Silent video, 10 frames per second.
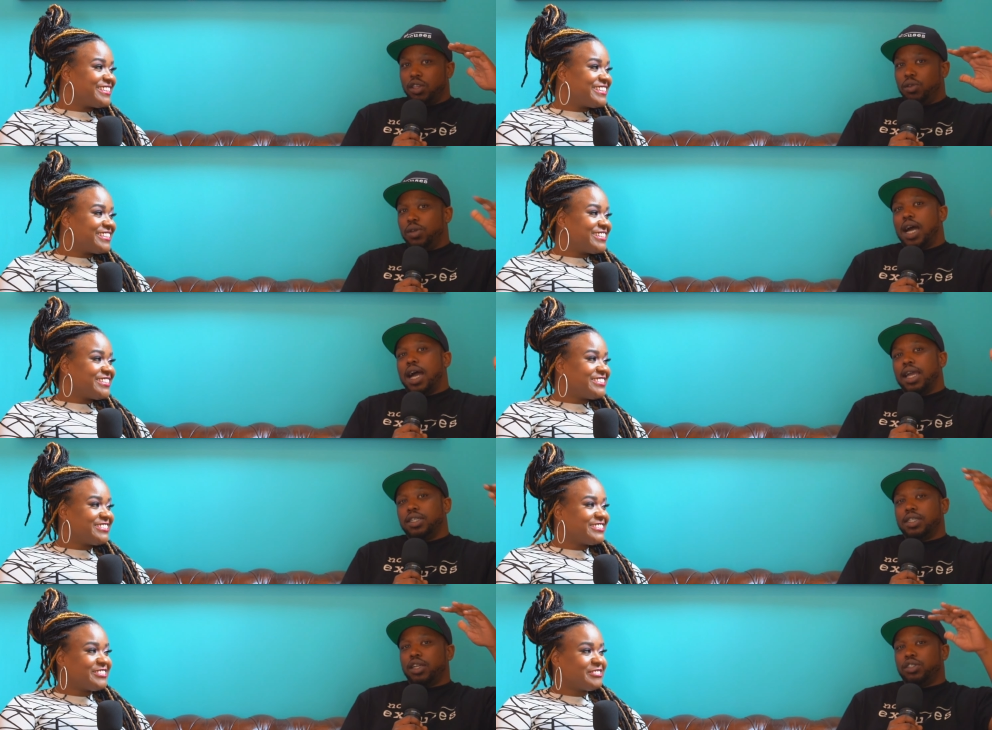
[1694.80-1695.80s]
Speaker 1: You
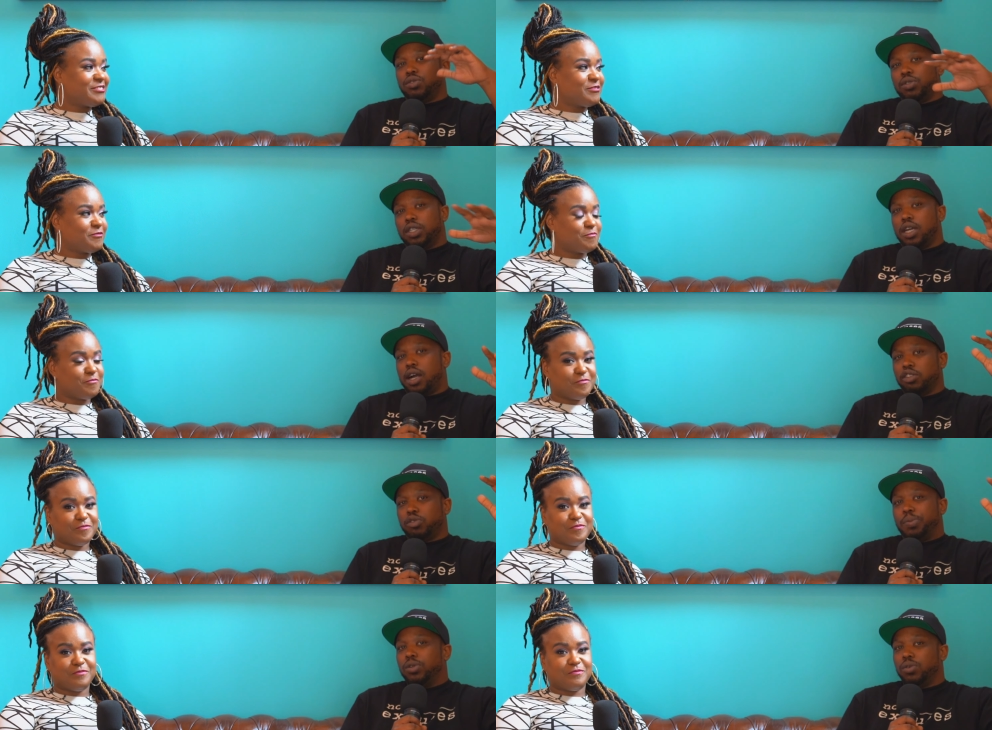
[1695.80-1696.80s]
guys that are tuning to
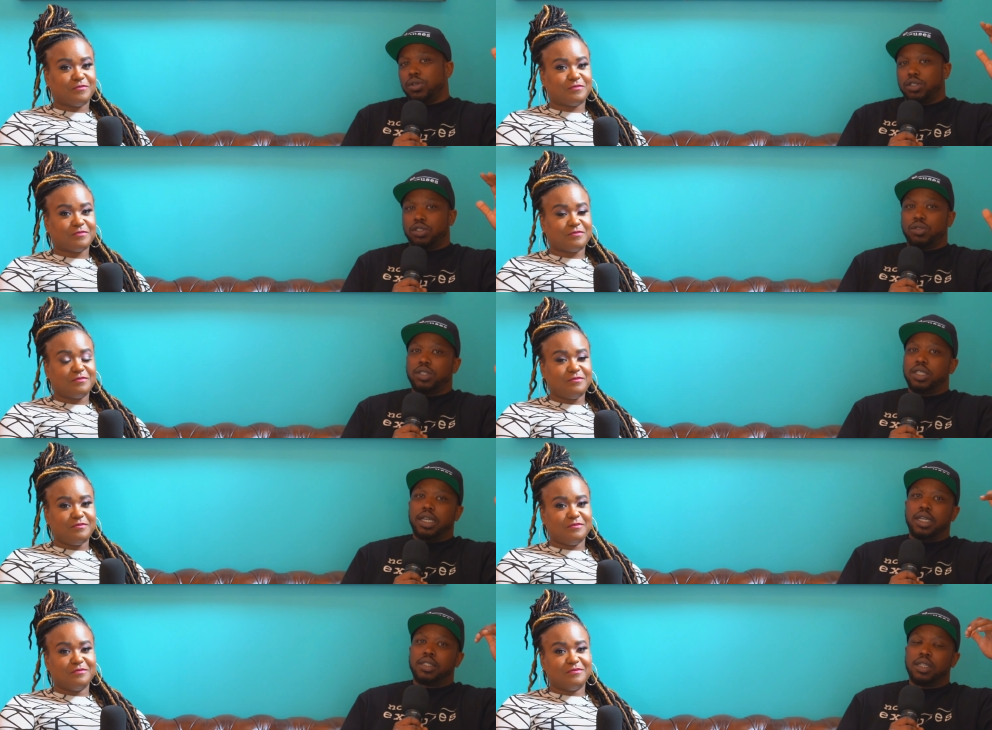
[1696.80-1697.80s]
Entrepreneur
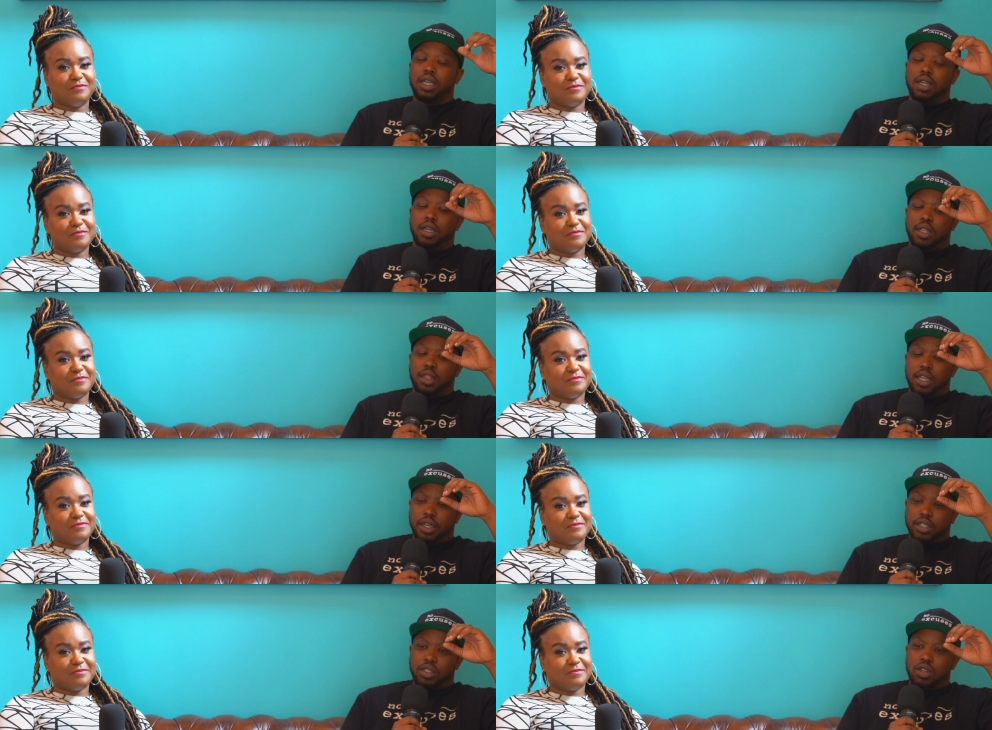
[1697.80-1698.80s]
Enthusiasts,
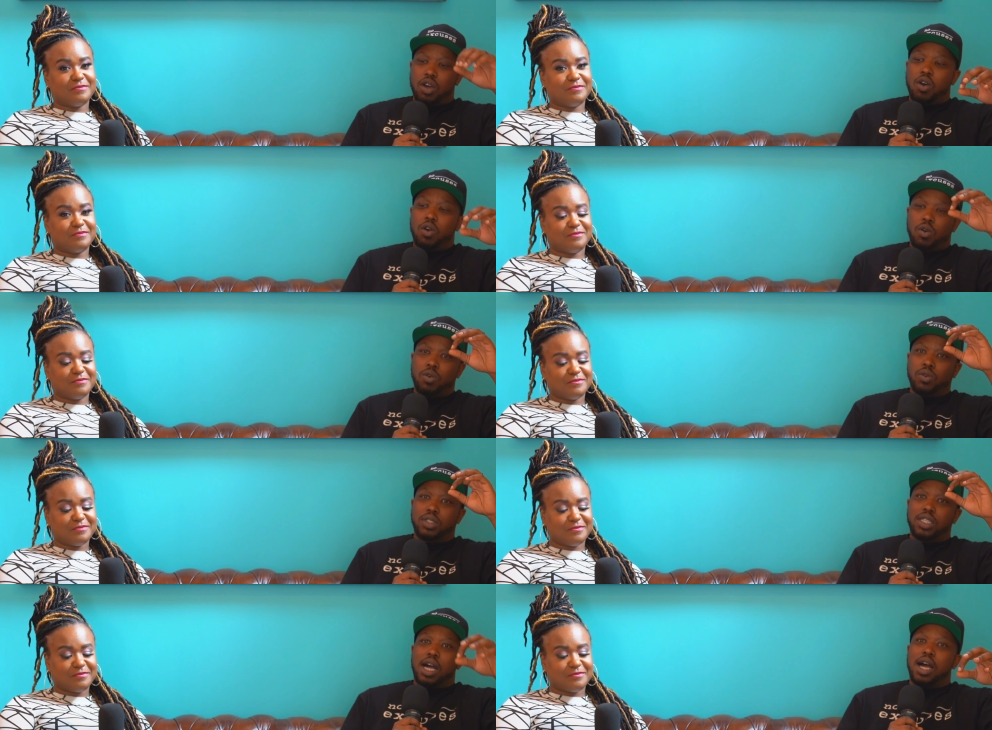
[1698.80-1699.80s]
there is no
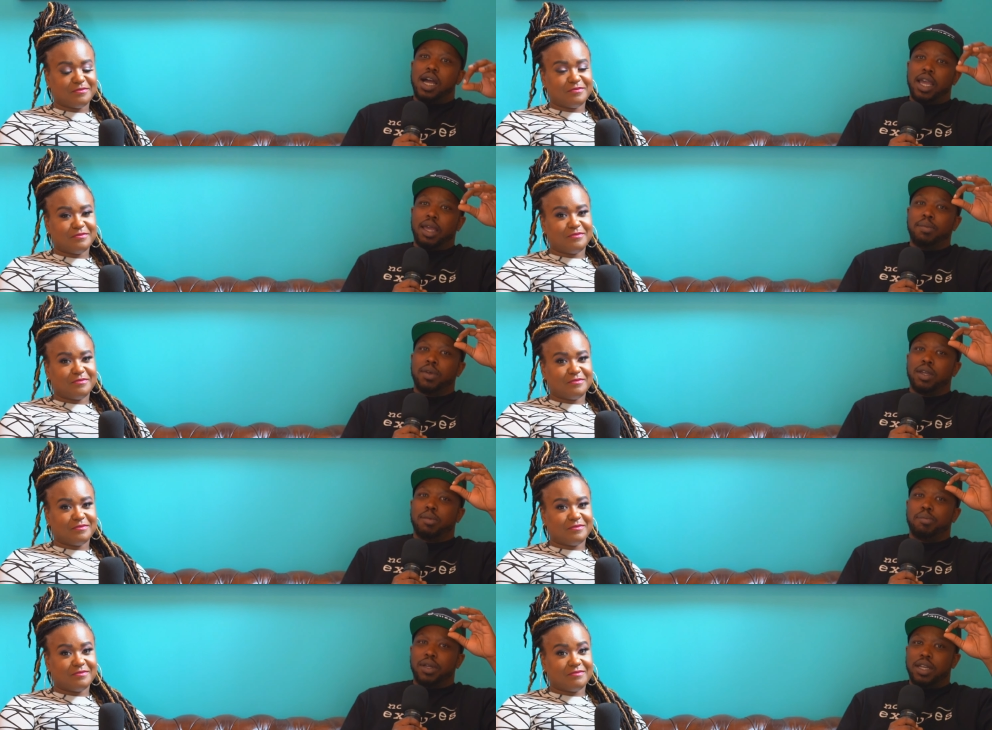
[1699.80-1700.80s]
time
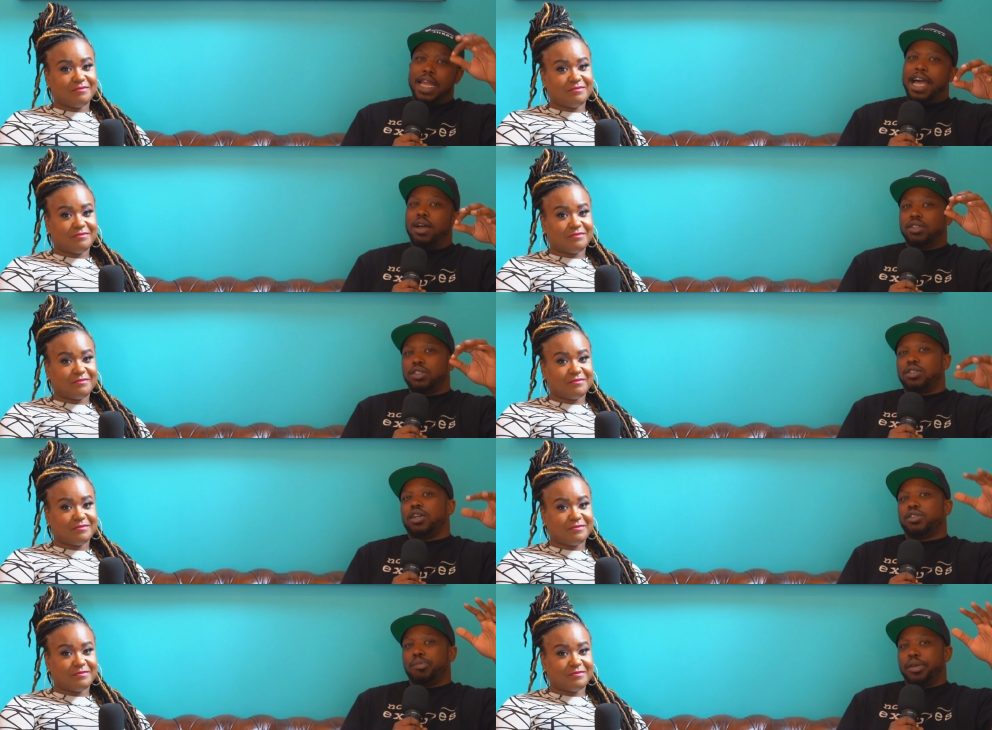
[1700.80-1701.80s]
but now to
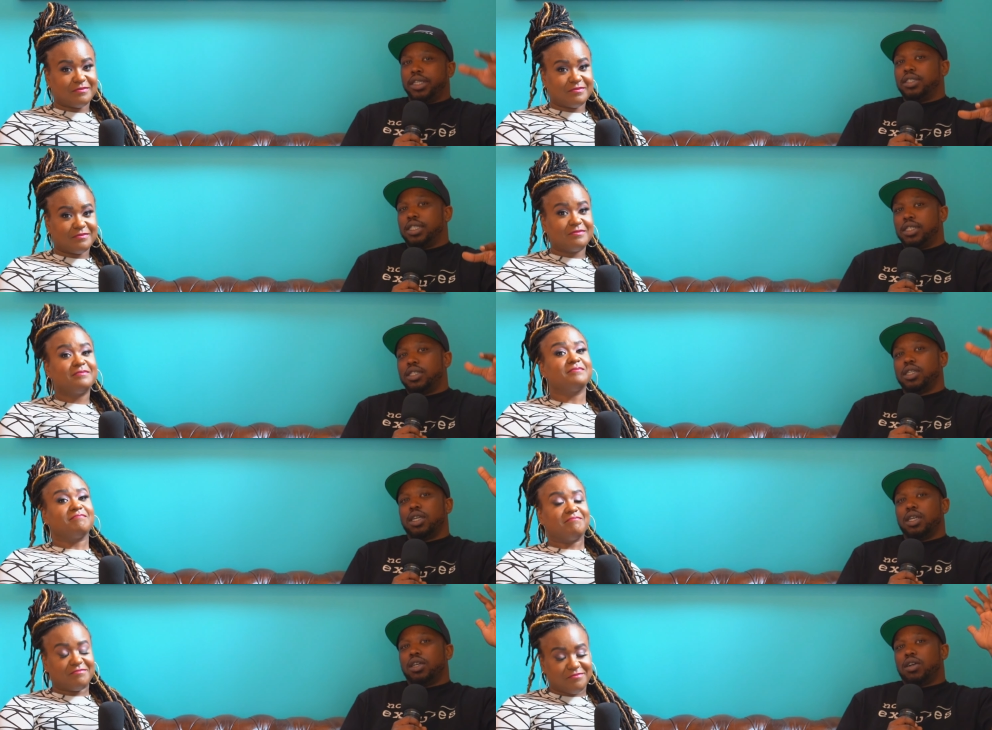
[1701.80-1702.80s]
start your business.
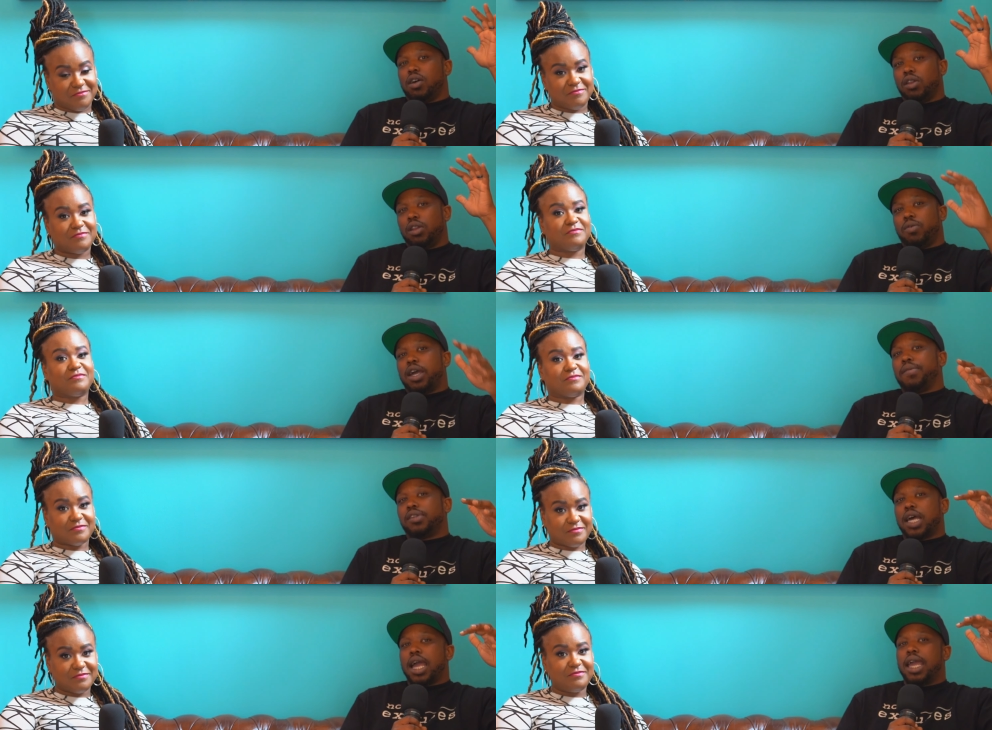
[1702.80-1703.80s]
Go to the
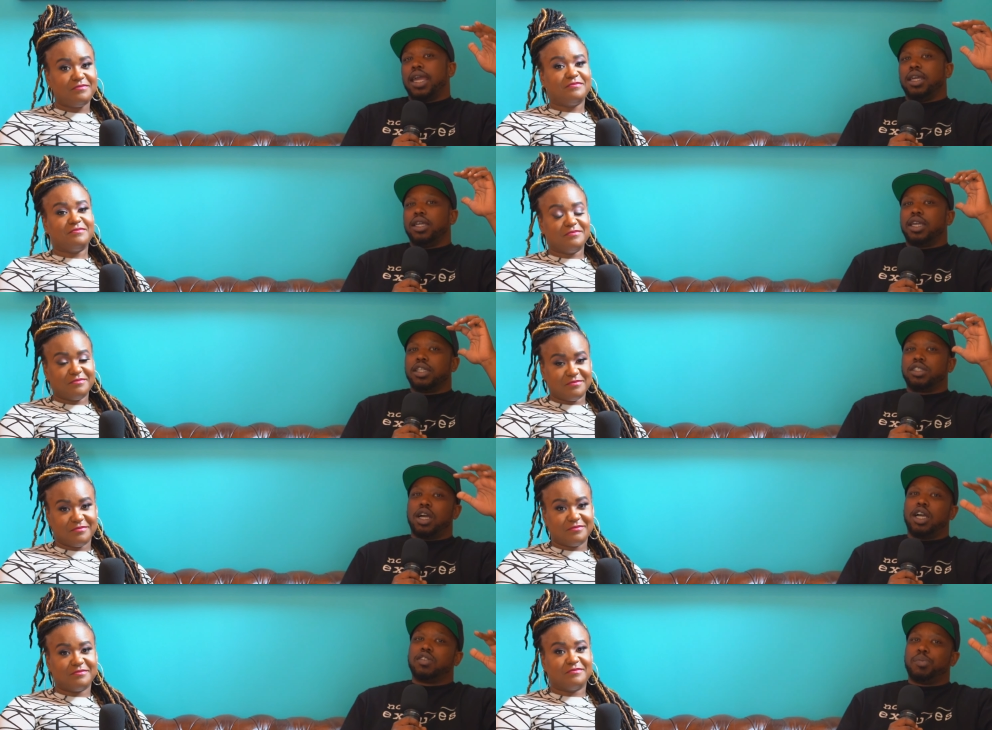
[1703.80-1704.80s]
website, get your
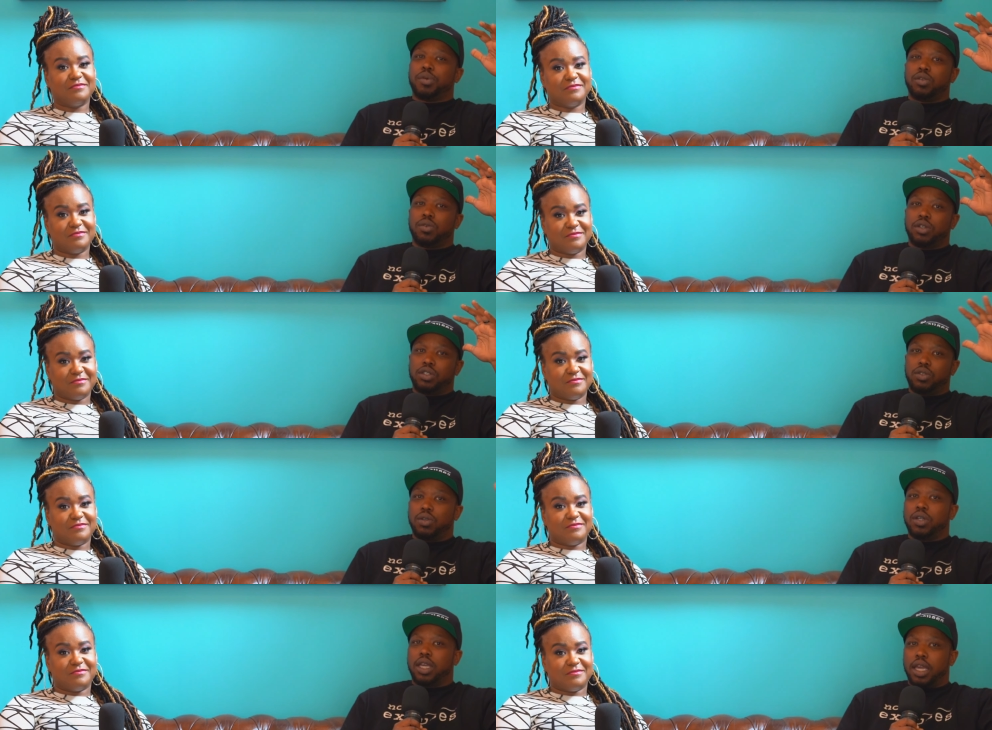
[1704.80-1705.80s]
entrepreneur
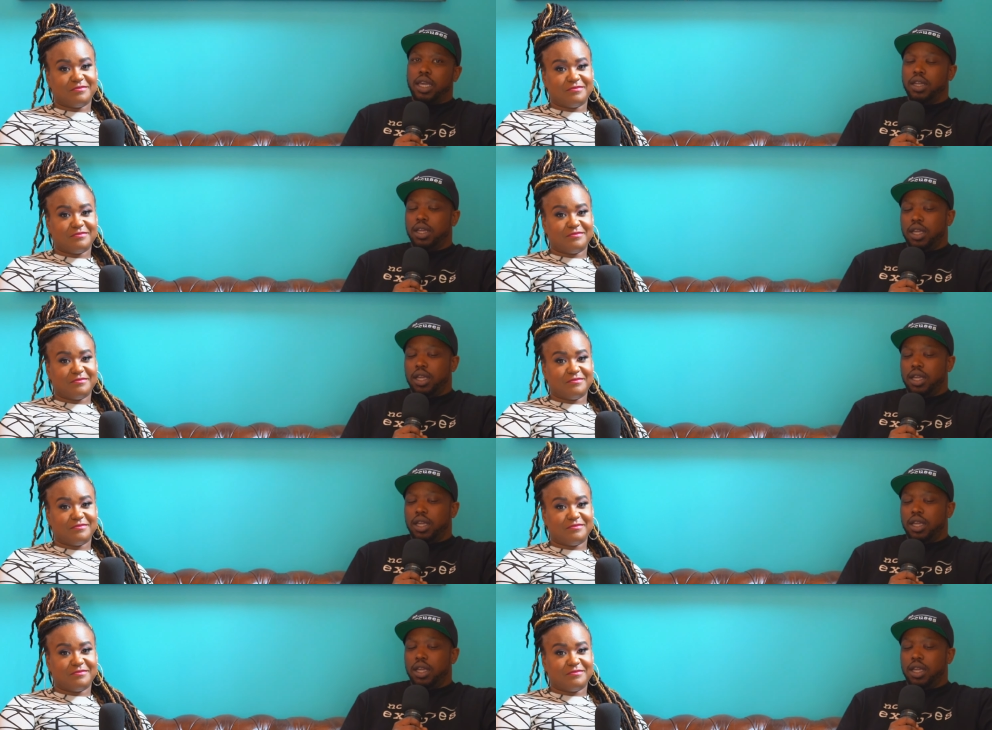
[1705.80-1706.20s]
toolkit.